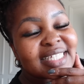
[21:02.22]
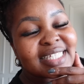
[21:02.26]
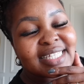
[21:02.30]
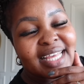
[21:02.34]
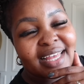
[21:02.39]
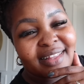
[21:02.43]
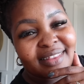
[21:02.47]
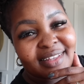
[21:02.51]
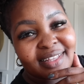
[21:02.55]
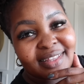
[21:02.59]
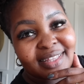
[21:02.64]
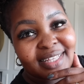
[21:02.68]

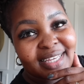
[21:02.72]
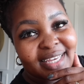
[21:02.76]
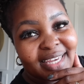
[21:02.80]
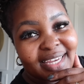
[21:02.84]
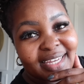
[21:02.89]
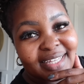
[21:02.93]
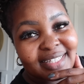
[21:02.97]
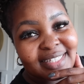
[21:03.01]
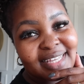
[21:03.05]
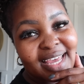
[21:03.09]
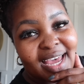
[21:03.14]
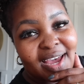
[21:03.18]
sad that the
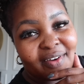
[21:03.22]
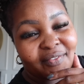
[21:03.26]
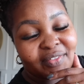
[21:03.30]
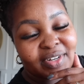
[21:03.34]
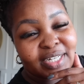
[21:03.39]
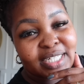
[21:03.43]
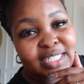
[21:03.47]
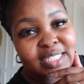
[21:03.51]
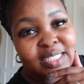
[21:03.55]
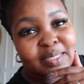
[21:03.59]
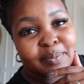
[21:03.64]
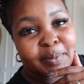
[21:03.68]
kids haven't
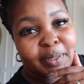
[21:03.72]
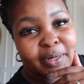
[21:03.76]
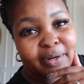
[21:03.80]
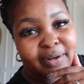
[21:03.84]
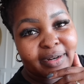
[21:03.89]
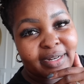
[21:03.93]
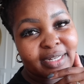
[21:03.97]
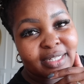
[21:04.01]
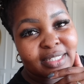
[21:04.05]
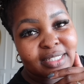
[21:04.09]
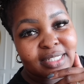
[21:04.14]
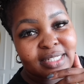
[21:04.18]

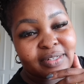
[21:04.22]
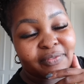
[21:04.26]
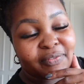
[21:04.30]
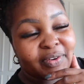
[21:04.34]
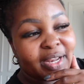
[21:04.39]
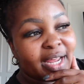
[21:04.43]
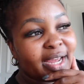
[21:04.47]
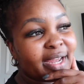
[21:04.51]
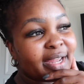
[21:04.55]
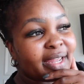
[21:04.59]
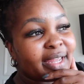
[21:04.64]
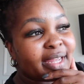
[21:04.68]
experienced
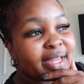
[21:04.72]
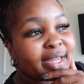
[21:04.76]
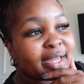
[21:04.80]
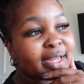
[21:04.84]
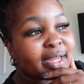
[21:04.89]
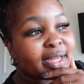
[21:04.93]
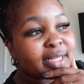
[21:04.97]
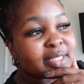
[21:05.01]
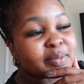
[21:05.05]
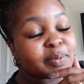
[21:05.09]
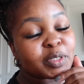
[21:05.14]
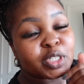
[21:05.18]

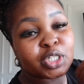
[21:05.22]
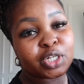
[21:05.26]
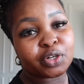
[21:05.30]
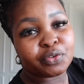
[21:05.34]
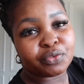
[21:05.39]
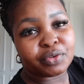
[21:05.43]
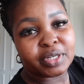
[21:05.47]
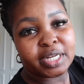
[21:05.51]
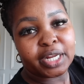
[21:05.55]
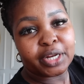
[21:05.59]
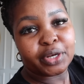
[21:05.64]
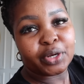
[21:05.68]
flying, especially
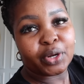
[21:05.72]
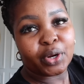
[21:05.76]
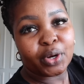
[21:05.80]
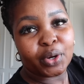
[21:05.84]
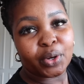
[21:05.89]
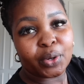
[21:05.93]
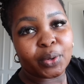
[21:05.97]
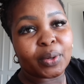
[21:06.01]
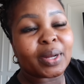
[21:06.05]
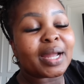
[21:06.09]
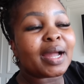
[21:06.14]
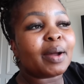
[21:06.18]
really
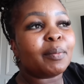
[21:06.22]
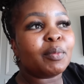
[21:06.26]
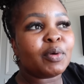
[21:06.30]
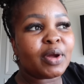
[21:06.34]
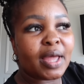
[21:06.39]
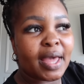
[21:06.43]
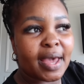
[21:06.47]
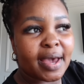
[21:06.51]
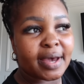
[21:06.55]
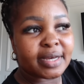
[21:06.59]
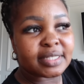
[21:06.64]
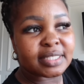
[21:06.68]
Nolo. Gamu
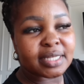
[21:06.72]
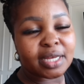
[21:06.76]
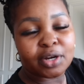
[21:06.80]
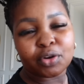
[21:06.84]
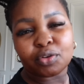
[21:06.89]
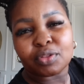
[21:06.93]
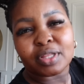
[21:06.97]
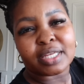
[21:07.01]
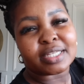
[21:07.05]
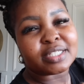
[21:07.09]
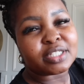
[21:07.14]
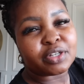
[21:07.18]
has, I
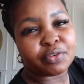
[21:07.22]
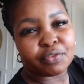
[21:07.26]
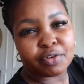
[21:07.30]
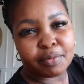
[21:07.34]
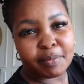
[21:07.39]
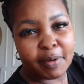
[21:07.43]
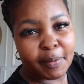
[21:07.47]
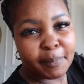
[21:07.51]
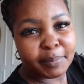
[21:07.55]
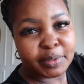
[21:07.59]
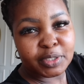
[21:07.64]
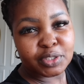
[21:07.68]
don't think she
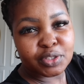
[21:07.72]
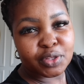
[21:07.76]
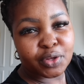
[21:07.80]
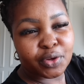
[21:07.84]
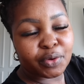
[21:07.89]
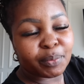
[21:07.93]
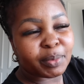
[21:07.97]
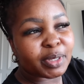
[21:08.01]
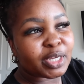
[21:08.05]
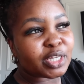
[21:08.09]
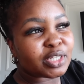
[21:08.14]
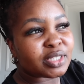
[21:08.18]
remembers though,
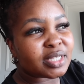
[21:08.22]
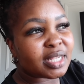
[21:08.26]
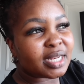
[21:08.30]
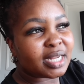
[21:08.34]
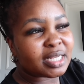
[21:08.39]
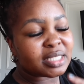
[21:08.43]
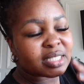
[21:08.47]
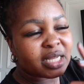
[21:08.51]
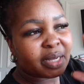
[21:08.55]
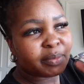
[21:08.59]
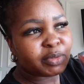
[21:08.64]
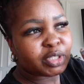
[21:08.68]
because the
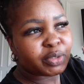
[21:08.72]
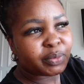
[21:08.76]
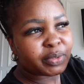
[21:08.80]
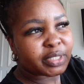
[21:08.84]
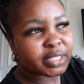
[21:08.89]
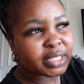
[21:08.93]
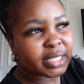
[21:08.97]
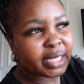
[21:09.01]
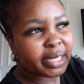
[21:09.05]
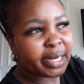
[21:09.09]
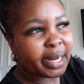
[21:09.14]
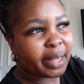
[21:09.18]
last time she
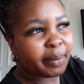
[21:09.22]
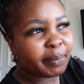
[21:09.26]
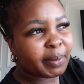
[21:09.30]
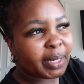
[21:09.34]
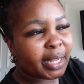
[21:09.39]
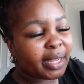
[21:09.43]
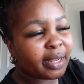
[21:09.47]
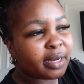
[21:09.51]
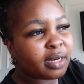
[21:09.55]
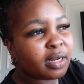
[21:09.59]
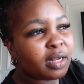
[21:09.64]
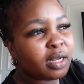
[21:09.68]
was in an
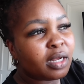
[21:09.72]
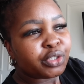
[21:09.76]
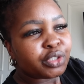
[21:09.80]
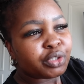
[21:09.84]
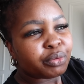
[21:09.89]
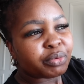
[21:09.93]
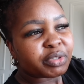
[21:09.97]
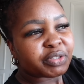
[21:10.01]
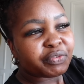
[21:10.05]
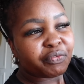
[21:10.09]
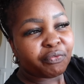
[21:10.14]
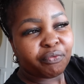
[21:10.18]
airplane, she
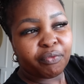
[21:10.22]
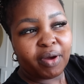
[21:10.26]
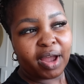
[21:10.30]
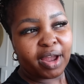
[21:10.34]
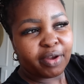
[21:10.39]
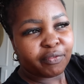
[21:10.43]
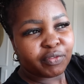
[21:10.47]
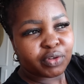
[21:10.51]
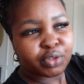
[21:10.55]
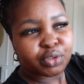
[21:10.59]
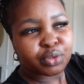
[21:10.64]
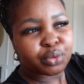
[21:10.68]
was
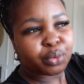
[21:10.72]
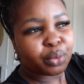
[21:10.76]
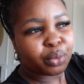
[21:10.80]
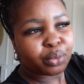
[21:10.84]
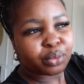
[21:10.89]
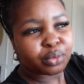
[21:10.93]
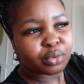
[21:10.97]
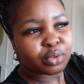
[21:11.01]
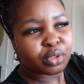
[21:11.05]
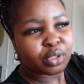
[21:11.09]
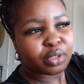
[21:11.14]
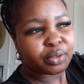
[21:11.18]
5 years
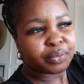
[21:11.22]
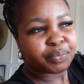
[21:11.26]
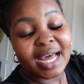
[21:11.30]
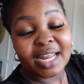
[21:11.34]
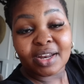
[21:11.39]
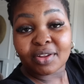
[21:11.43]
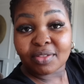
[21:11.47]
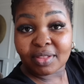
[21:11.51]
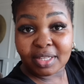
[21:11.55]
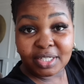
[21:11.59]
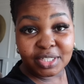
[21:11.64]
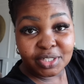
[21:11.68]
old. I
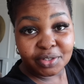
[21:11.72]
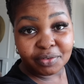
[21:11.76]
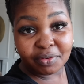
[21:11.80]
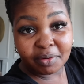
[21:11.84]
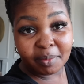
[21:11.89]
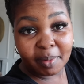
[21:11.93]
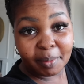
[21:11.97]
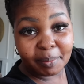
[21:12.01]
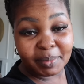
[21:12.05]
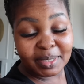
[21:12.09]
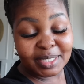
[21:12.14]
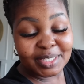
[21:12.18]
don't think she
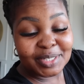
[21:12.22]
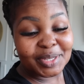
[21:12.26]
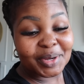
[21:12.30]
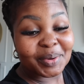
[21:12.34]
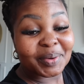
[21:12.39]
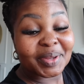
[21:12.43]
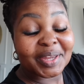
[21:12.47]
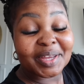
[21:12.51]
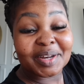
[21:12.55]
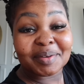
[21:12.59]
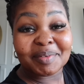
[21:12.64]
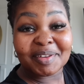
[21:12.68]
remembers. So
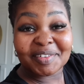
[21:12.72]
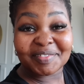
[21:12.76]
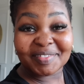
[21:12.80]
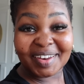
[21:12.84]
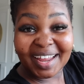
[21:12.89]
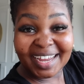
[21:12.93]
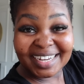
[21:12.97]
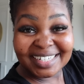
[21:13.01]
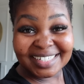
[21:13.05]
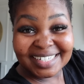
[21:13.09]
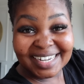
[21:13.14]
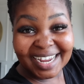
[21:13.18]
we're gonna be
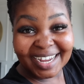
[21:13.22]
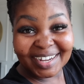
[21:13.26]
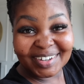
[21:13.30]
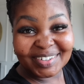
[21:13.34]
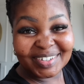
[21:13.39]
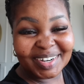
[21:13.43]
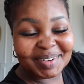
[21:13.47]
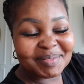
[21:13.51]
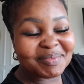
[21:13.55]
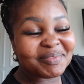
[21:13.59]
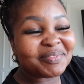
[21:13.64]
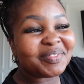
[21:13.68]
flying
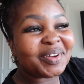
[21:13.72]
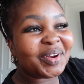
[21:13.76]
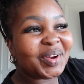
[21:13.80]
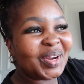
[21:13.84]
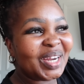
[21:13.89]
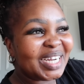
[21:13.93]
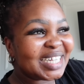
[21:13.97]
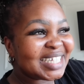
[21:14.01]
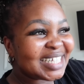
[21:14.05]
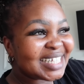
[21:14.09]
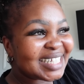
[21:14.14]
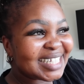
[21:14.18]
down. I'm
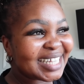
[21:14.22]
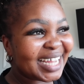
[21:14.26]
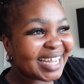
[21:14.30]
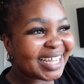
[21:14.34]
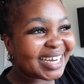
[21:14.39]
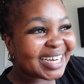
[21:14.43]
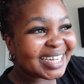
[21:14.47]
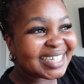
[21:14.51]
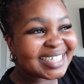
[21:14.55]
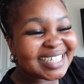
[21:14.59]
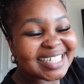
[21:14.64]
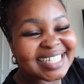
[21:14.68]
very
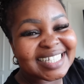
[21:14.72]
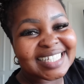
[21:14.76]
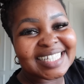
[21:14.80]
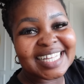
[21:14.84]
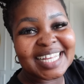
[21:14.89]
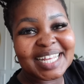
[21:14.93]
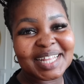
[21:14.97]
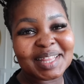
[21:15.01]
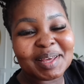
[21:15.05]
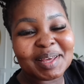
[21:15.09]
excited to see